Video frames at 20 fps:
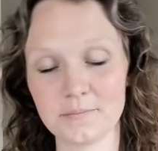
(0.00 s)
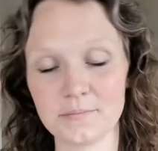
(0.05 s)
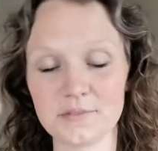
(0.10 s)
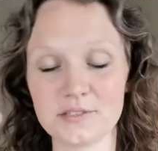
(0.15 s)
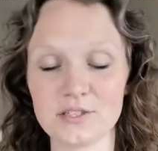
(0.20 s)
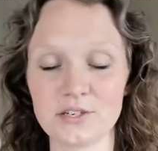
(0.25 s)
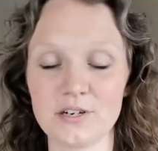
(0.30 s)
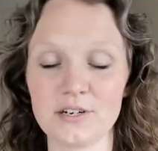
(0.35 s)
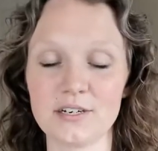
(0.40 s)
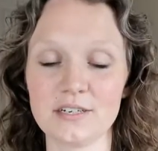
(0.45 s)

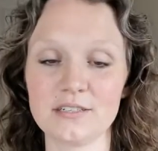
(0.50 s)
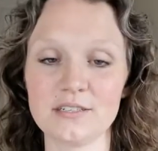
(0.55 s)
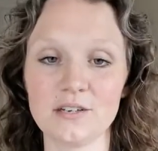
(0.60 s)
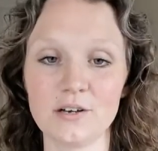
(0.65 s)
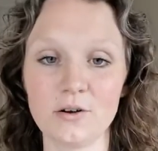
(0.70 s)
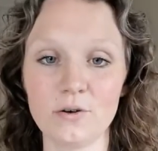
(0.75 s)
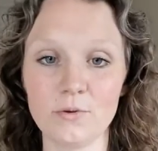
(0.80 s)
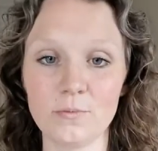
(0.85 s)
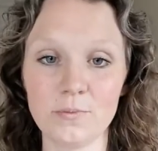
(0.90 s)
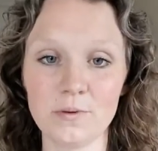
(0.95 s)
starting
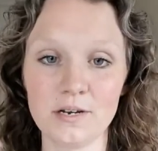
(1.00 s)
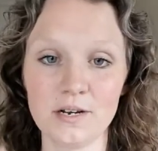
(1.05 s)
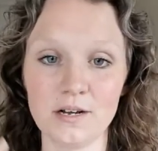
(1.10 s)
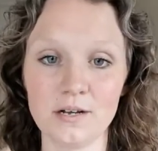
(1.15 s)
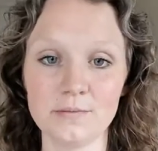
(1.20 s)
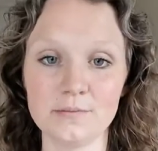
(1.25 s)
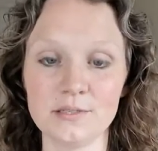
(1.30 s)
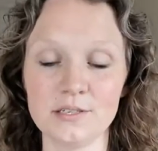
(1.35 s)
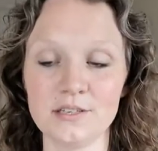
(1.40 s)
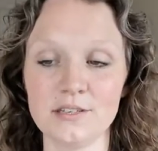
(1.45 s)
to open
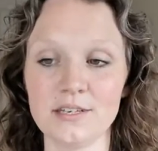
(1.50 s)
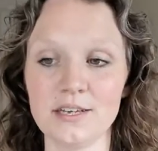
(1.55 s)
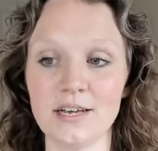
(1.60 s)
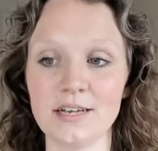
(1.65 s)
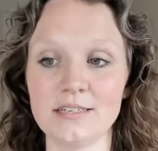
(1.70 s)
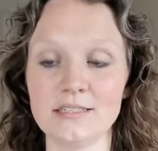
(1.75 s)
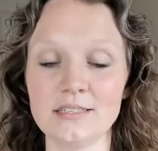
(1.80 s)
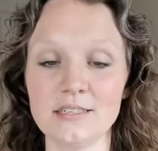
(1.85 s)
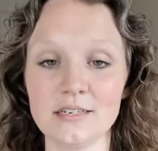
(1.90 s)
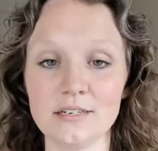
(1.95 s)
up to the
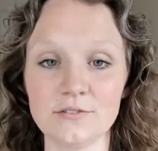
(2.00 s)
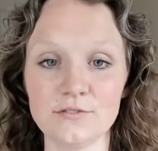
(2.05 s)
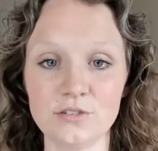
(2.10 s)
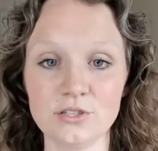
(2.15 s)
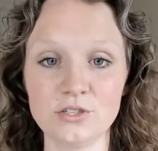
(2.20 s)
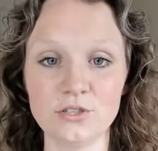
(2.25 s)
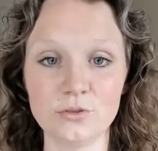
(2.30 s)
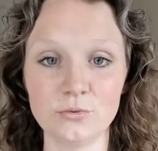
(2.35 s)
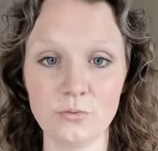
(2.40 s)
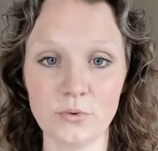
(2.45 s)
idea of a
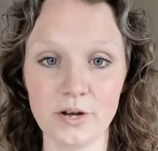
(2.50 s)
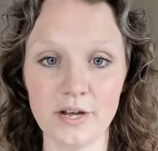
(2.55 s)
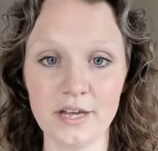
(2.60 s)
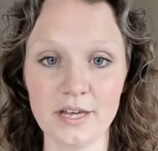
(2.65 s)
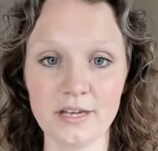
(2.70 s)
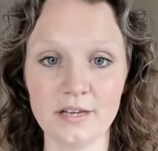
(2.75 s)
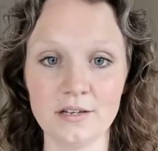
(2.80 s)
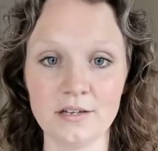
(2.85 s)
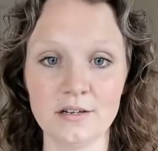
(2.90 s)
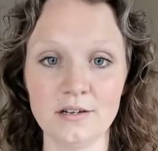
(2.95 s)
new
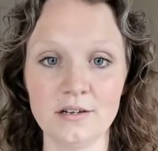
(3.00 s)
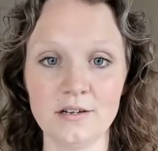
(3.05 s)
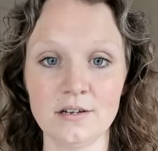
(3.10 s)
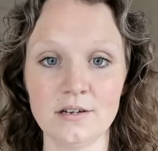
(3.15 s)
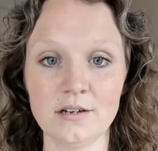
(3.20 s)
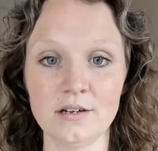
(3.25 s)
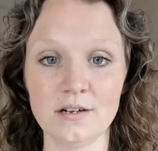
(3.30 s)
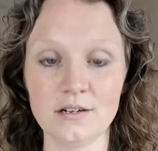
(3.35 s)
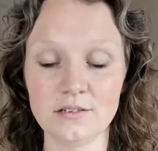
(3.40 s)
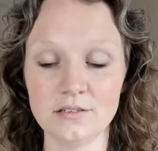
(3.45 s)
way
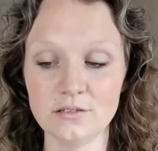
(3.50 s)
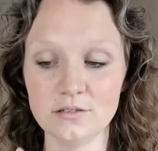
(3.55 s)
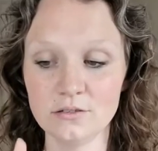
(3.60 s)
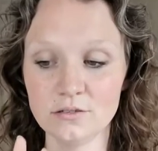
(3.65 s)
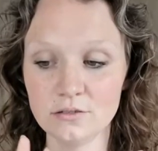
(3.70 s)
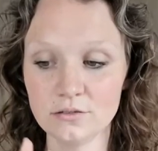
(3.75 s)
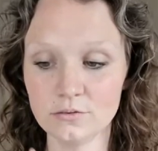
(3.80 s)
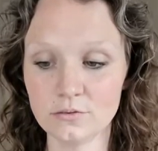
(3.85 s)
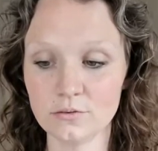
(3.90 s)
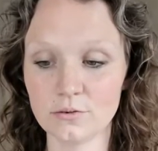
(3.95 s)

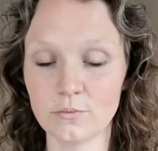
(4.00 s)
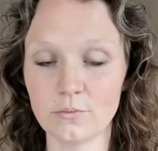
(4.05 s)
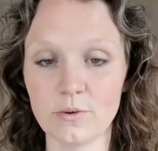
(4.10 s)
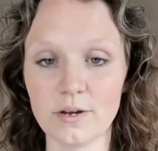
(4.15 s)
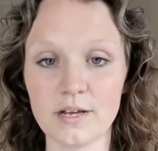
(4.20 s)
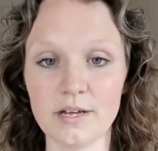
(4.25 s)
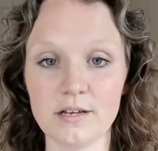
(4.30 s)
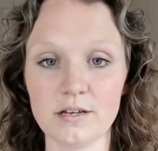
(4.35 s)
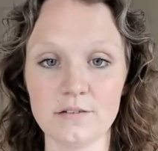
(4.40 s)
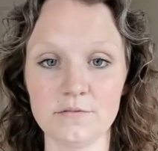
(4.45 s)

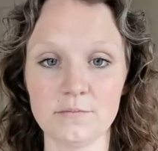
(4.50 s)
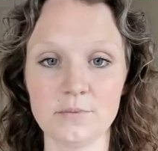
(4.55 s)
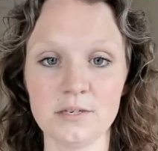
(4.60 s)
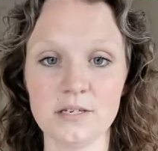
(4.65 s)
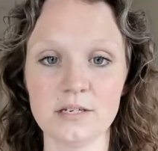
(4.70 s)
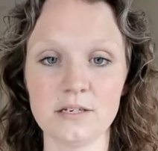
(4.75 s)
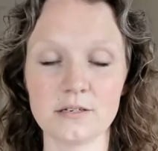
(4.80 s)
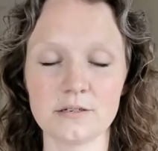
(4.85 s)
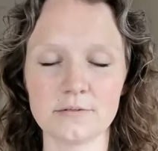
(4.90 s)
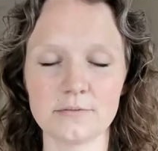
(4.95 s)
of
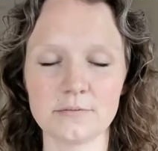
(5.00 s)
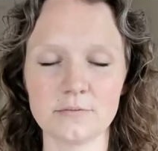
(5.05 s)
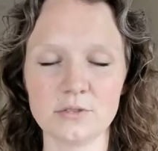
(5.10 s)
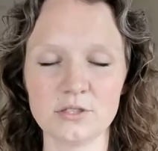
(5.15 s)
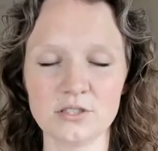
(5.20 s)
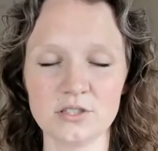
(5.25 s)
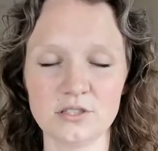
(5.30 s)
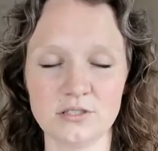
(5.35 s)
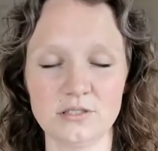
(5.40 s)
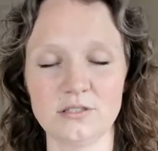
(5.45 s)
being,
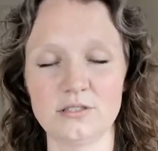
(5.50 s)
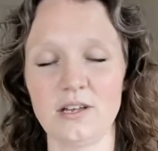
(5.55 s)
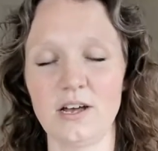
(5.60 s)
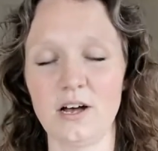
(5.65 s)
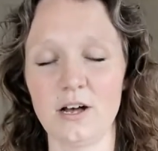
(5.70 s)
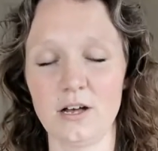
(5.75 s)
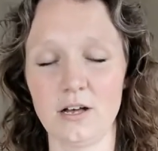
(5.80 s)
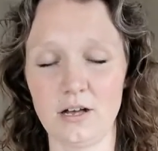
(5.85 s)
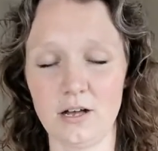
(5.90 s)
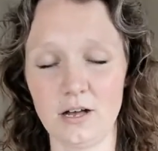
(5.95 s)
which is
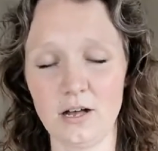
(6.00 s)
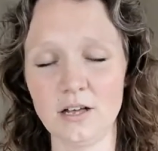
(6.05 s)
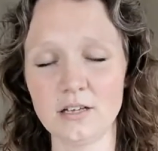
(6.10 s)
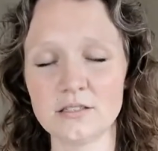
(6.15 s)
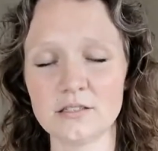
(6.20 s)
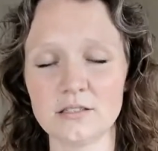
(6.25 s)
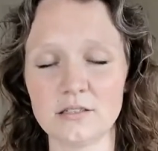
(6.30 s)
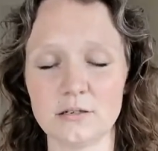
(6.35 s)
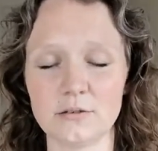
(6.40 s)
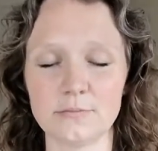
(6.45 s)

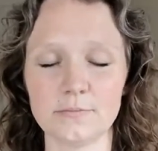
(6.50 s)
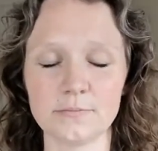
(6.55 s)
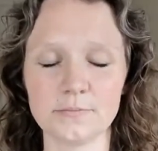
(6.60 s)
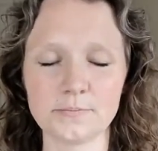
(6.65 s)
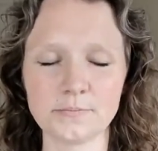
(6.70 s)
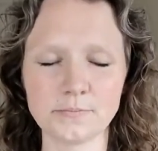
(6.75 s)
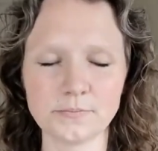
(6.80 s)
awesome.